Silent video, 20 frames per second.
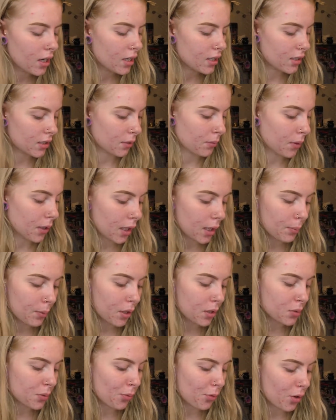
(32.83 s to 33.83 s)
done my
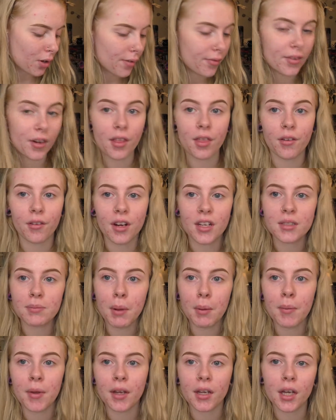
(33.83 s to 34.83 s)
eyebrows before I've done the rest of
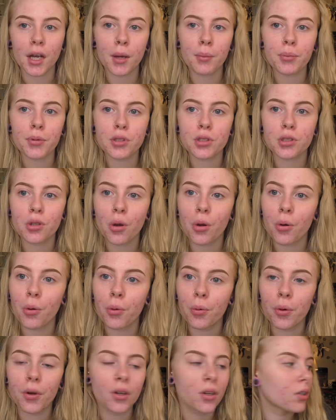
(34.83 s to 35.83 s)
my makeup,
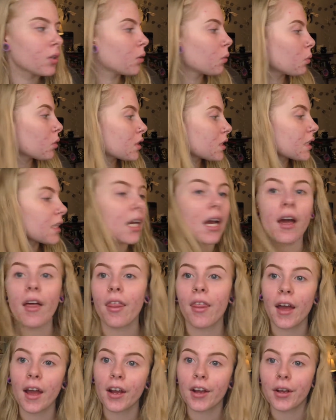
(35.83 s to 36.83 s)
so we'll see how
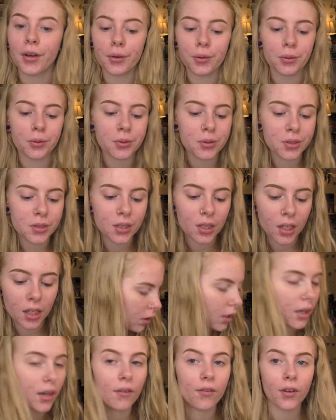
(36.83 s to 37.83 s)
that goes.
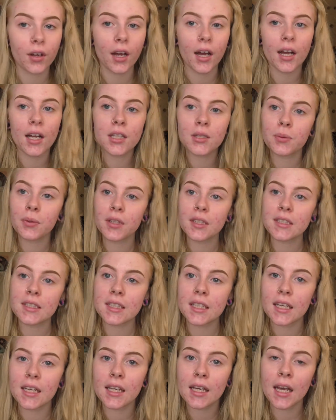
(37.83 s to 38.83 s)
Yeah, if you guys want to
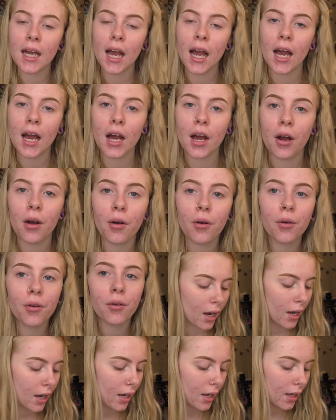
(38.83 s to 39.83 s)
see how
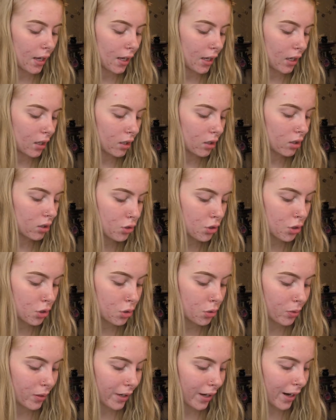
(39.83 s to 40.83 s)
I
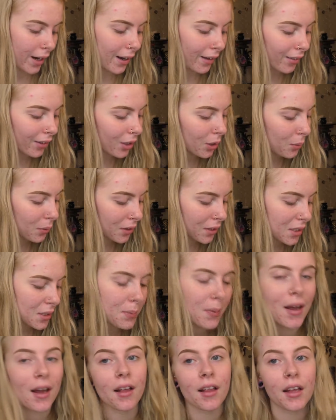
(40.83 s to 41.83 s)
do an eye look with this
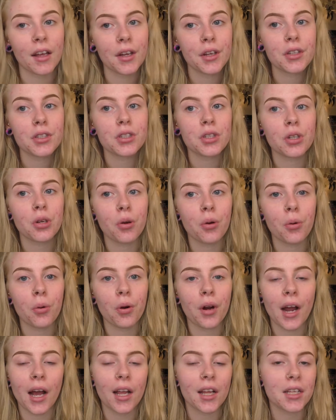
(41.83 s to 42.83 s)
palette
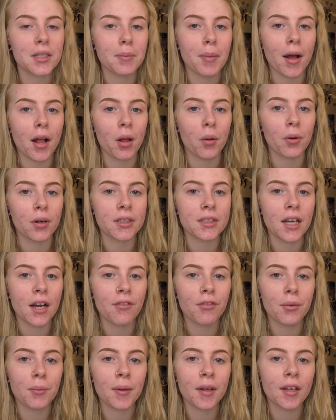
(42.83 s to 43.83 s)
or how this palette works
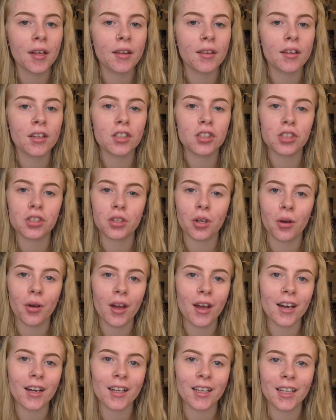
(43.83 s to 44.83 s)
out for me, then just go
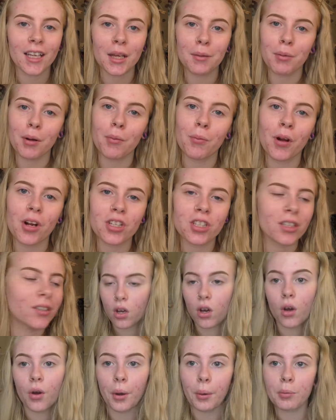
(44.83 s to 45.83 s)
ahead and keep on watching. So
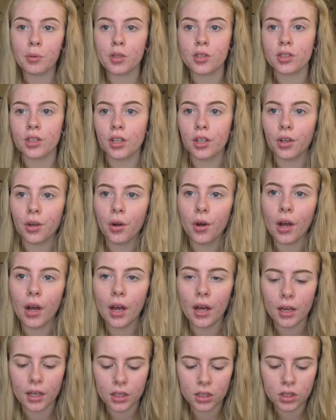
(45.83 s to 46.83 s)
I'm just gonna go
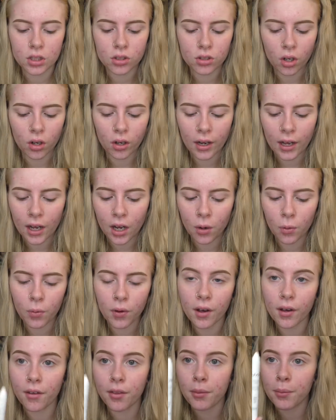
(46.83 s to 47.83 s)
ahead and start out
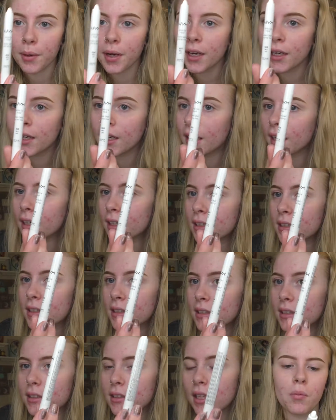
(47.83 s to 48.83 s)
with my
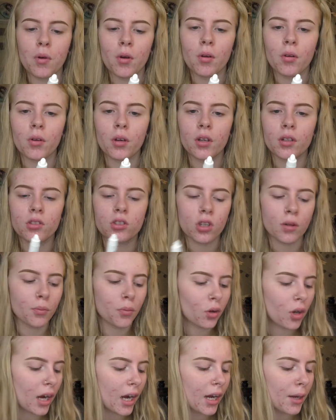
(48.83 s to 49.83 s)
NYX Milk
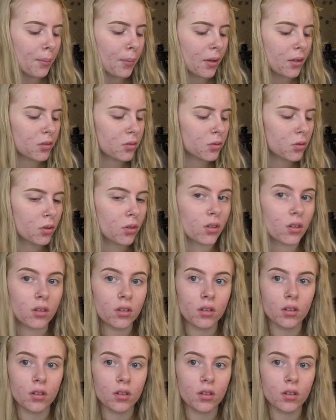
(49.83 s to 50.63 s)
Jumbo Eye Pencil.